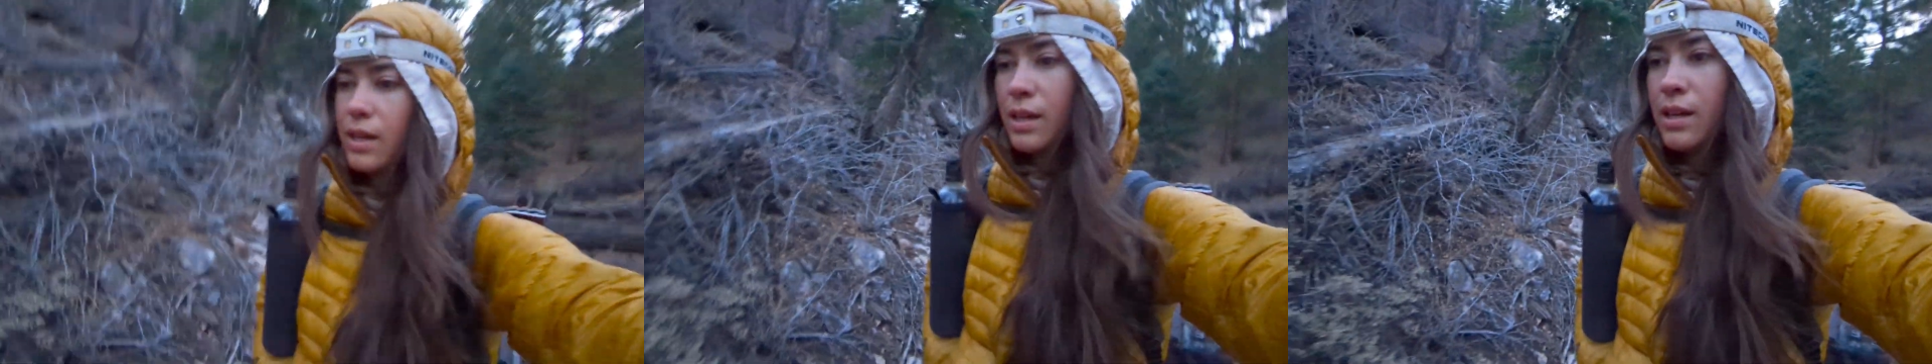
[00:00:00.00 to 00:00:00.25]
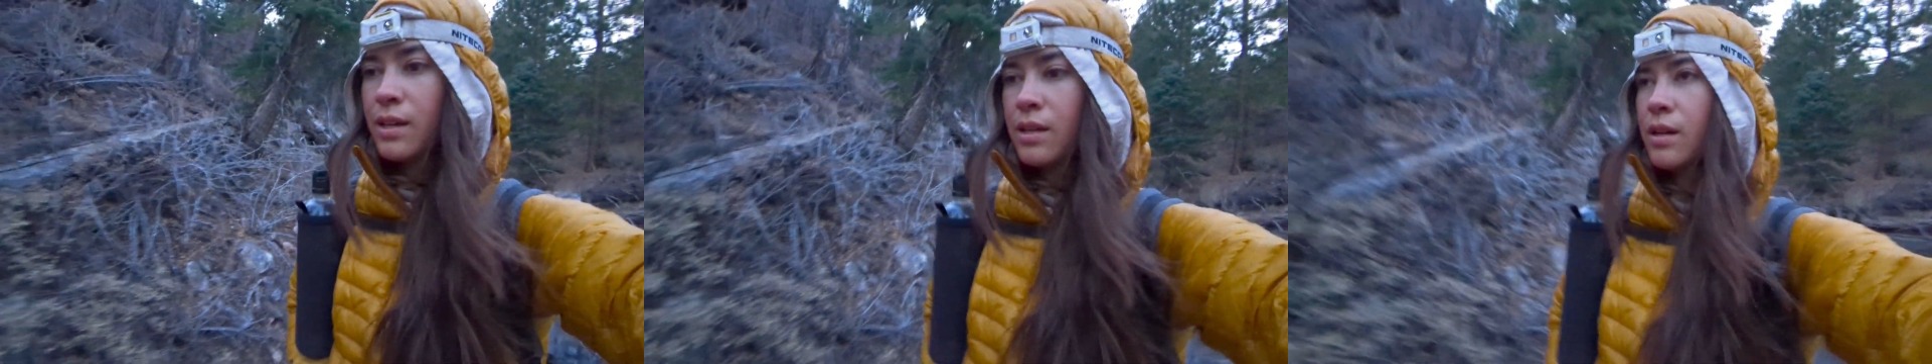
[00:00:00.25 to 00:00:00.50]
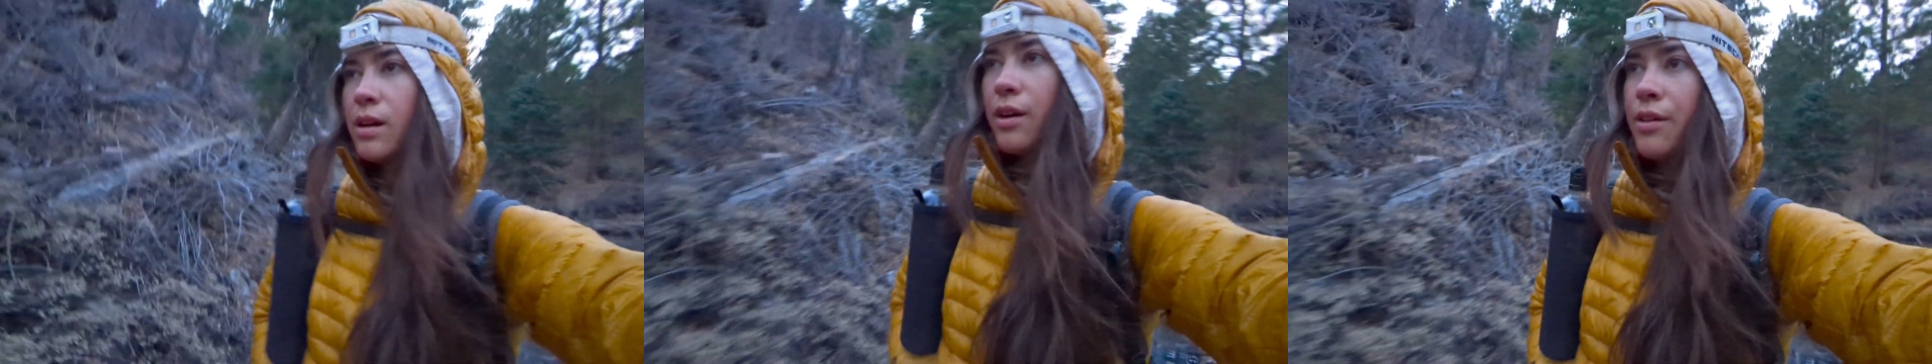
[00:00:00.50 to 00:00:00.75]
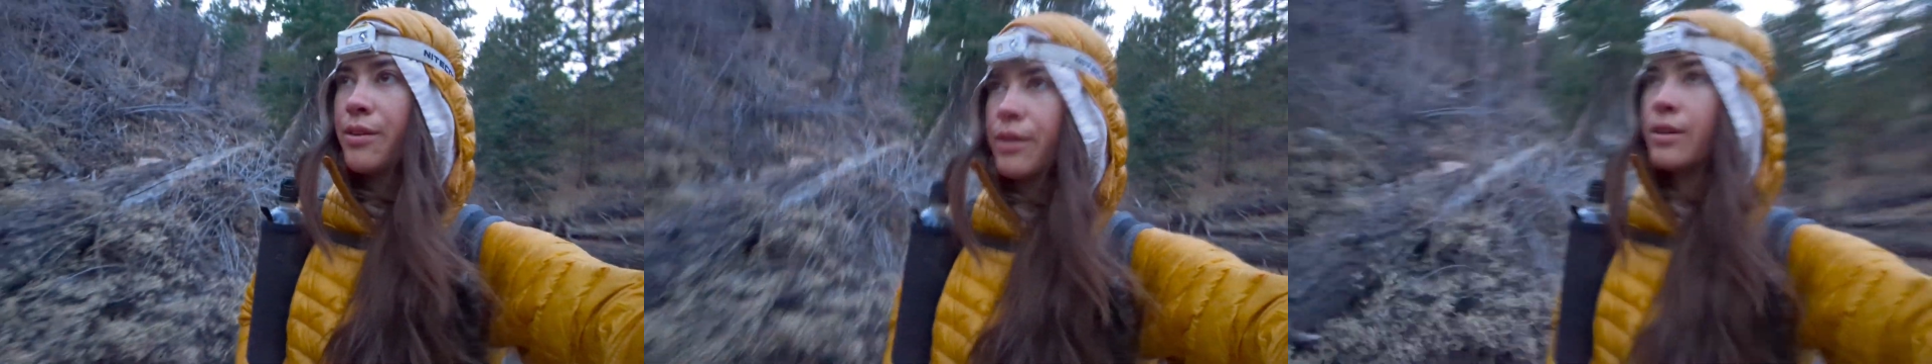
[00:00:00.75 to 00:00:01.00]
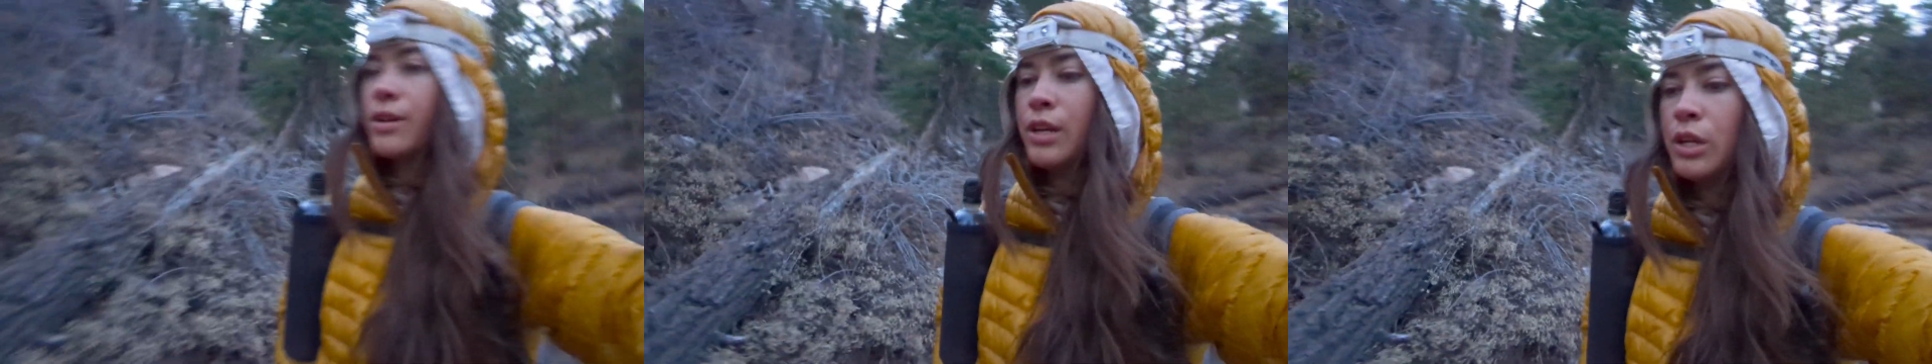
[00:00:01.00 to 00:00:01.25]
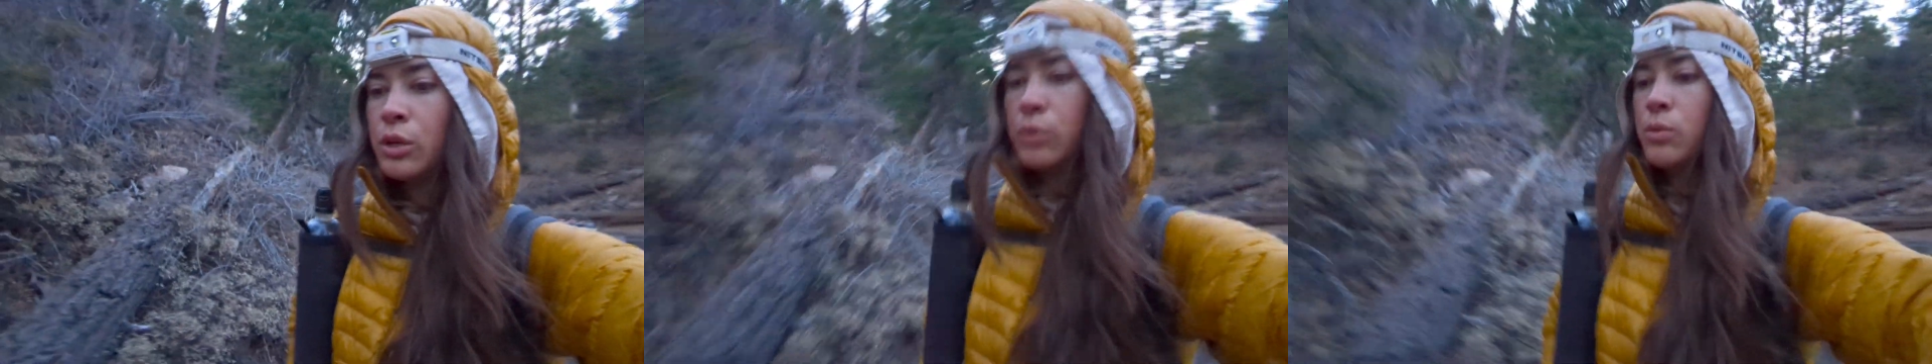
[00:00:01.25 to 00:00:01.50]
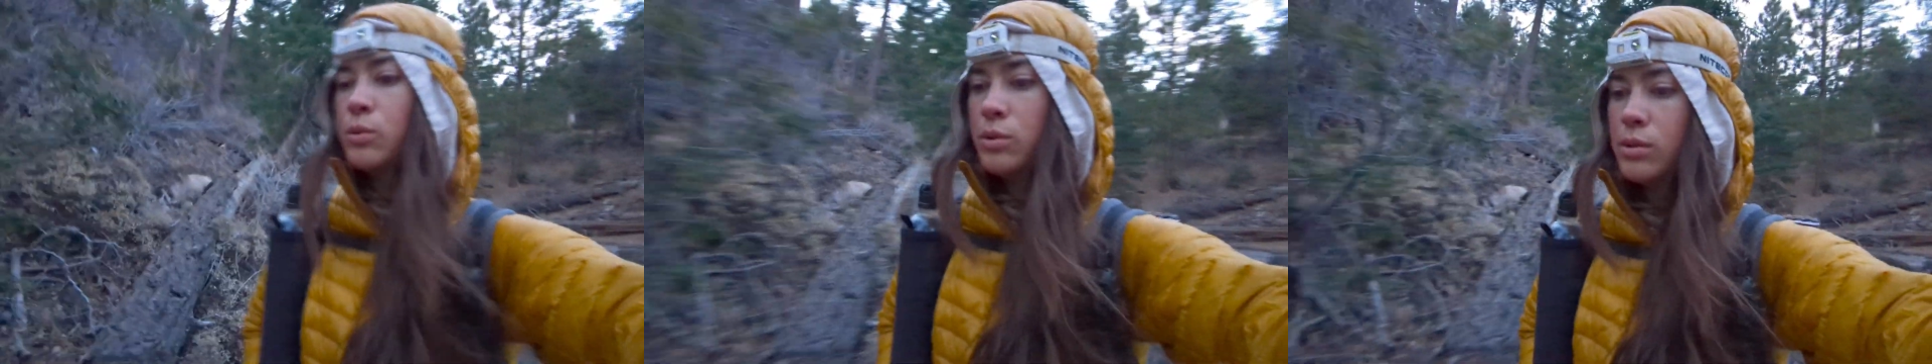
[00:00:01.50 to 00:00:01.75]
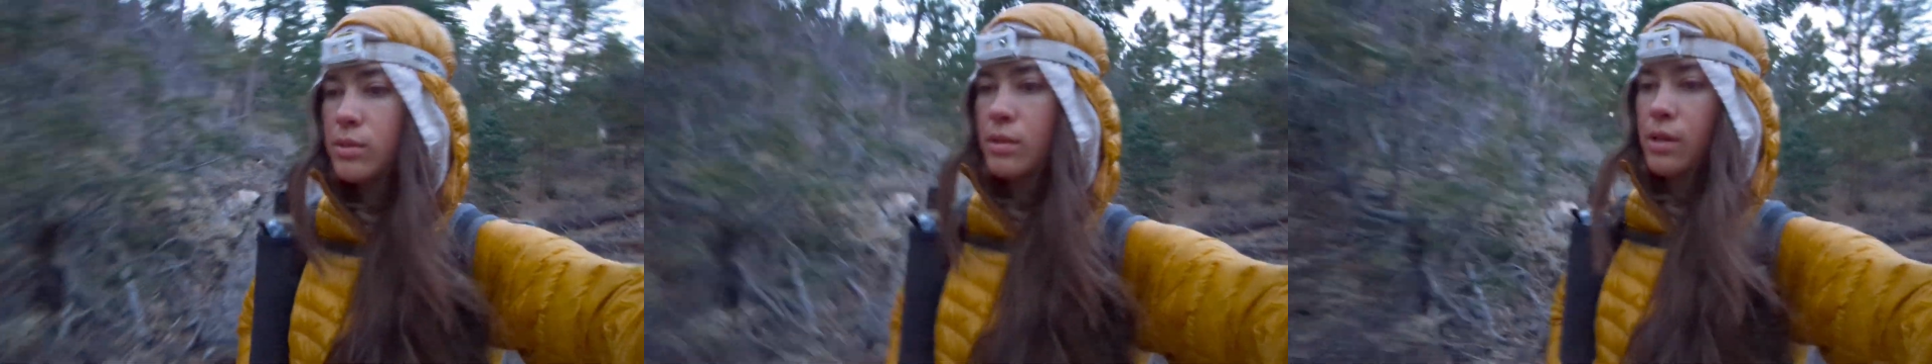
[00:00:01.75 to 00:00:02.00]
In other
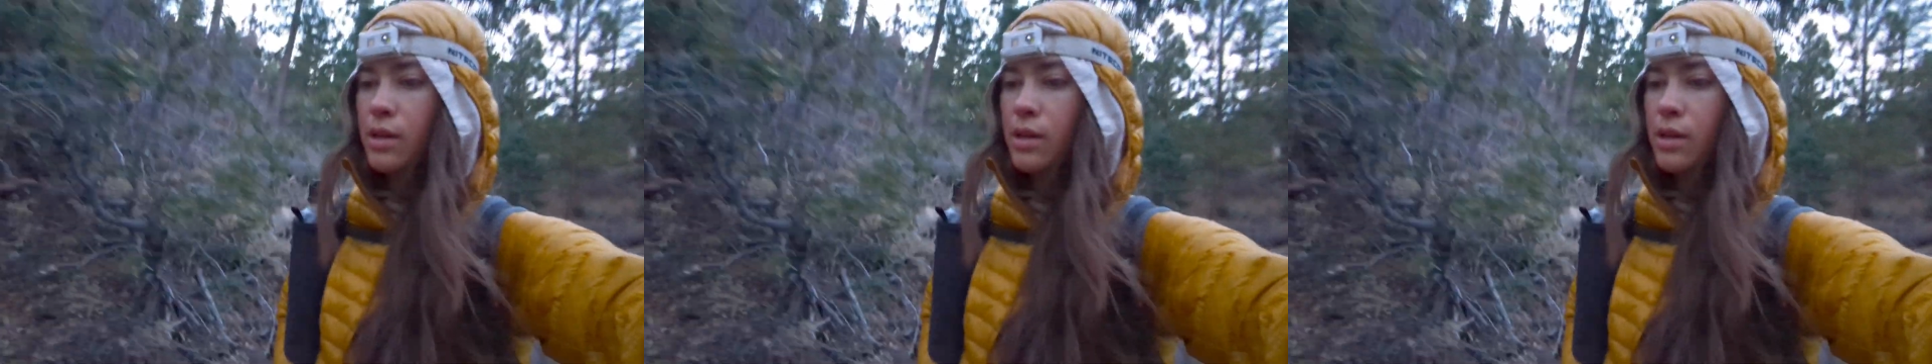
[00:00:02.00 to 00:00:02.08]
news,